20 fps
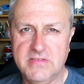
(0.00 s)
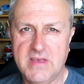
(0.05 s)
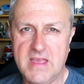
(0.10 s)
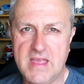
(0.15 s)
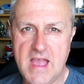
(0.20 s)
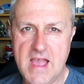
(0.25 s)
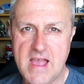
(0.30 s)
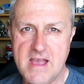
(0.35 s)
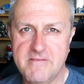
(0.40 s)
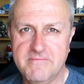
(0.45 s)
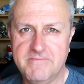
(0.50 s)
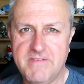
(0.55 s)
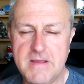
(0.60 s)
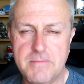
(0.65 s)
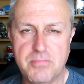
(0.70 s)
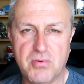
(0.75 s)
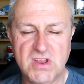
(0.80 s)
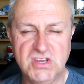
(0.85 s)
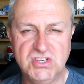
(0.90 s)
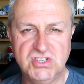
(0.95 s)
They have
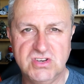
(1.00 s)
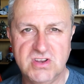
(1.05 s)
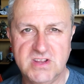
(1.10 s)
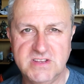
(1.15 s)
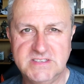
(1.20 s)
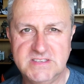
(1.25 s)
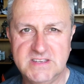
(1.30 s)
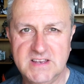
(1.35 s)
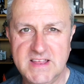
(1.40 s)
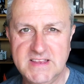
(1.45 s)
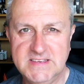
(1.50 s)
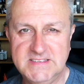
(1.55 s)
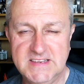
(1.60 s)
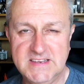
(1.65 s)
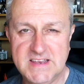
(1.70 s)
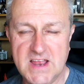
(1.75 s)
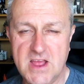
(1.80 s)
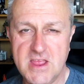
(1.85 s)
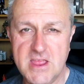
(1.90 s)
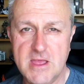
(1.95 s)
vibration
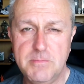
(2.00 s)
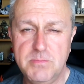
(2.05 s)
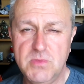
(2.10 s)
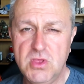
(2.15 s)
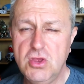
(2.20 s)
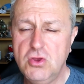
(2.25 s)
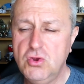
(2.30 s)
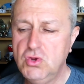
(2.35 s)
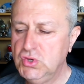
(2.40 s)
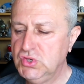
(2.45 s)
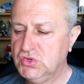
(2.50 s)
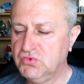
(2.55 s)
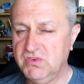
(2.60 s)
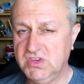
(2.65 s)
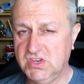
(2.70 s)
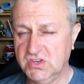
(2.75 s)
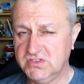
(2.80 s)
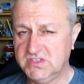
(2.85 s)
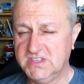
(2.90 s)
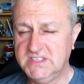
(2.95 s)
isolated IMUs,
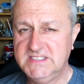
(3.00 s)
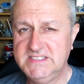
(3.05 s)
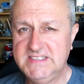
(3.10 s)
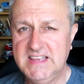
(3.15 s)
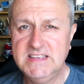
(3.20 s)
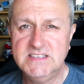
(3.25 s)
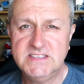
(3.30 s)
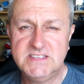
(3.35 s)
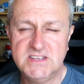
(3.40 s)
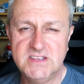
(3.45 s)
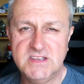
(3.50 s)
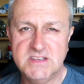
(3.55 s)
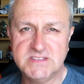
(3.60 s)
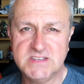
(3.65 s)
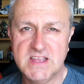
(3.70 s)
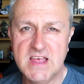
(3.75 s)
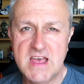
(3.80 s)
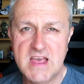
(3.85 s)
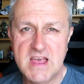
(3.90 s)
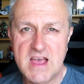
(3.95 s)
redundant sensors,